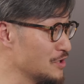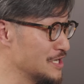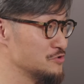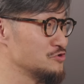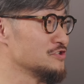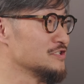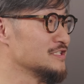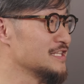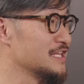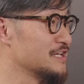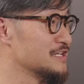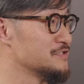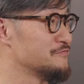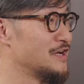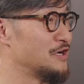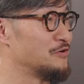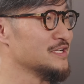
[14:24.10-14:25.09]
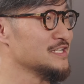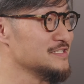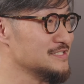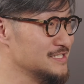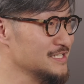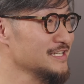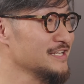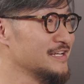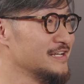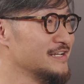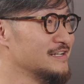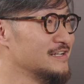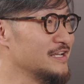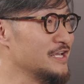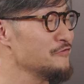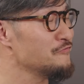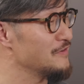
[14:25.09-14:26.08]
question is very easy.
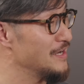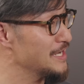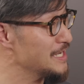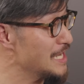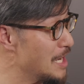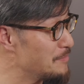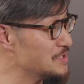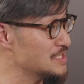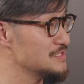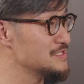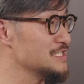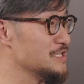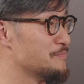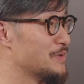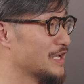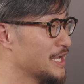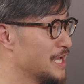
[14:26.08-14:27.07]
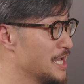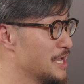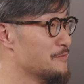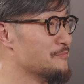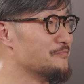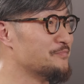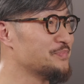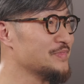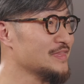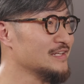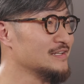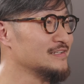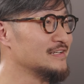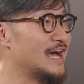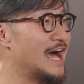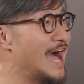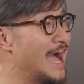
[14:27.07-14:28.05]
If AI PC became
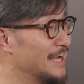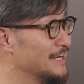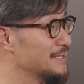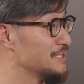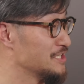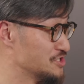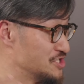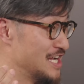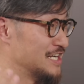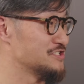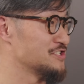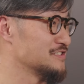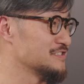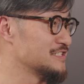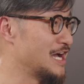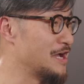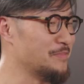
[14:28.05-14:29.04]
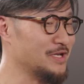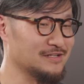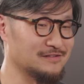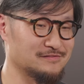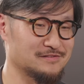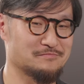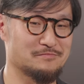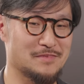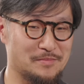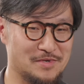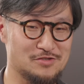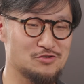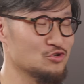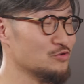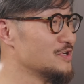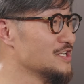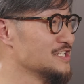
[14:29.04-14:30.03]
highly intelligent, I mean maybe
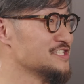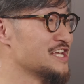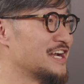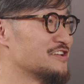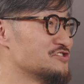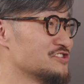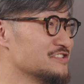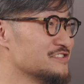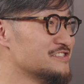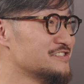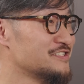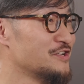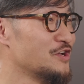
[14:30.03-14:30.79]
super intelligent,